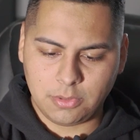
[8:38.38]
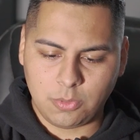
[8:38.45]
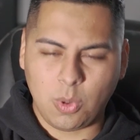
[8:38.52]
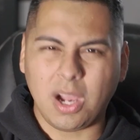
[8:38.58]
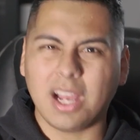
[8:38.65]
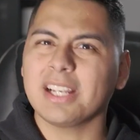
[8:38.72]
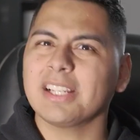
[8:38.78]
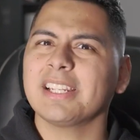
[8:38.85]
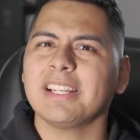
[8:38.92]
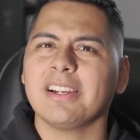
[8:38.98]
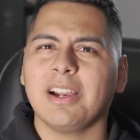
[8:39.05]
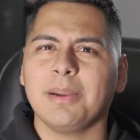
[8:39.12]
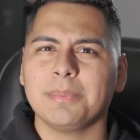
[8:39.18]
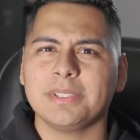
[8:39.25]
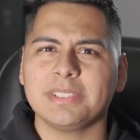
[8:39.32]

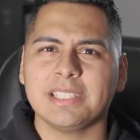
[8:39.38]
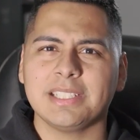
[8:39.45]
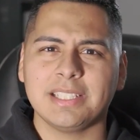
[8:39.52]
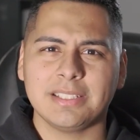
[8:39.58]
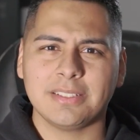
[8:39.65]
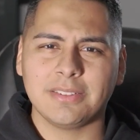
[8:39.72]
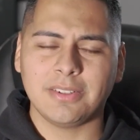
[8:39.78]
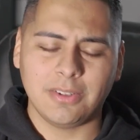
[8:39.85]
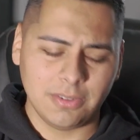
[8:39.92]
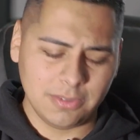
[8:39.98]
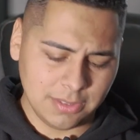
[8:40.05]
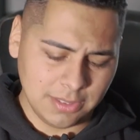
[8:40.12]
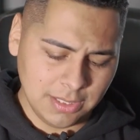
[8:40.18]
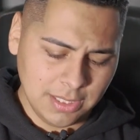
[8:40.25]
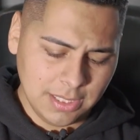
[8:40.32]
quadcopters, I think they're
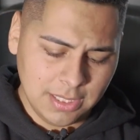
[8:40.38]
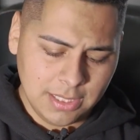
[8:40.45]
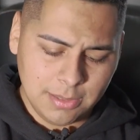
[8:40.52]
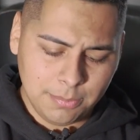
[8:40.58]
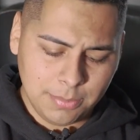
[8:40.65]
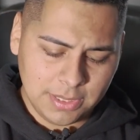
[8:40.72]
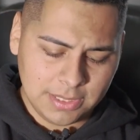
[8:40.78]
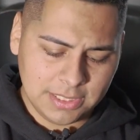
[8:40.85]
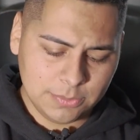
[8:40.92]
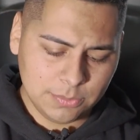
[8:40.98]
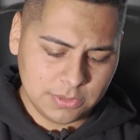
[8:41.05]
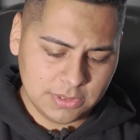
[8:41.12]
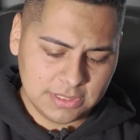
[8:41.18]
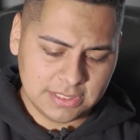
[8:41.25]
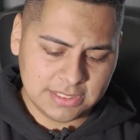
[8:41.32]
called. But this
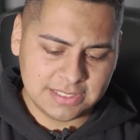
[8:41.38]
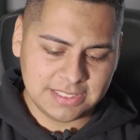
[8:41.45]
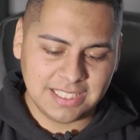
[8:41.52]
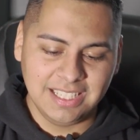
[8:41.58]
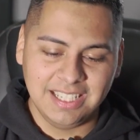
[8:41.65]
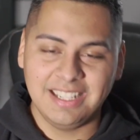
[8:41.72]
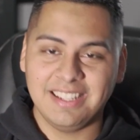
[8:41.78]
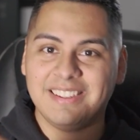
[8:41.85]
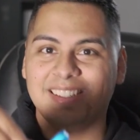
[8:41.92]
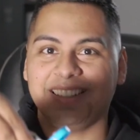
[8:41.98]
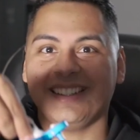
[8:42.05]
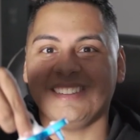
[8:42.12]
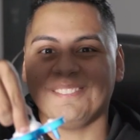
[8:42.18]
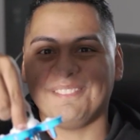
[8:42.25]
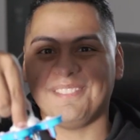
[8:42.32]
one is
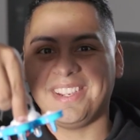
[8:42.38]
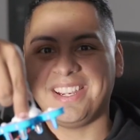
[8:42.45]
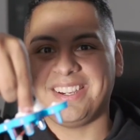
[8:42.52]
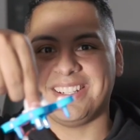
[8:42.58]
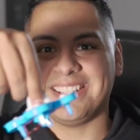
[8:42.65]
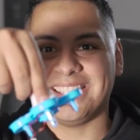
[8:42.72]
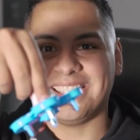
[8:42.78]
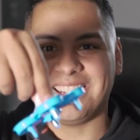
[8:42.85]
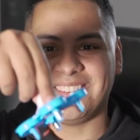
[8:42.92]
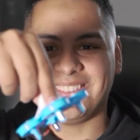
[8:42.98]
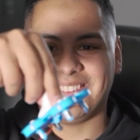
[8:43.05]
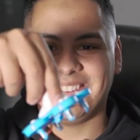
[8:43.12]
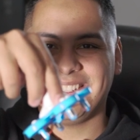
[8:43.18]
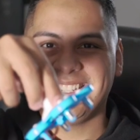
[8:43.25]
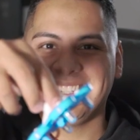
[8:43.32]
very
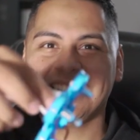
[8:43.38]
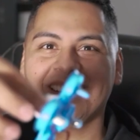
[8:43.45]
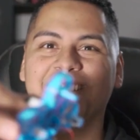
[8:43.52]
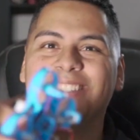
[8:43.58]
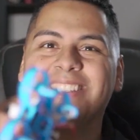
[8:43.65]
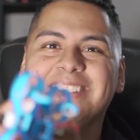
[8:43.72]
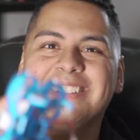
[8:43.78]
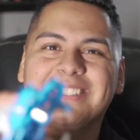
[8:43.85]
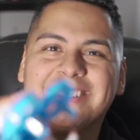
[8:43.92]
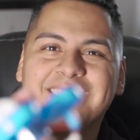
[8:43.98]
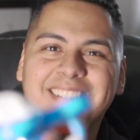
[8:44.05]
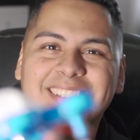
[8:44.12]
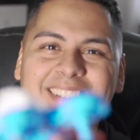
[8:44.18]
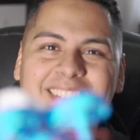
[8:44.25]
little. Look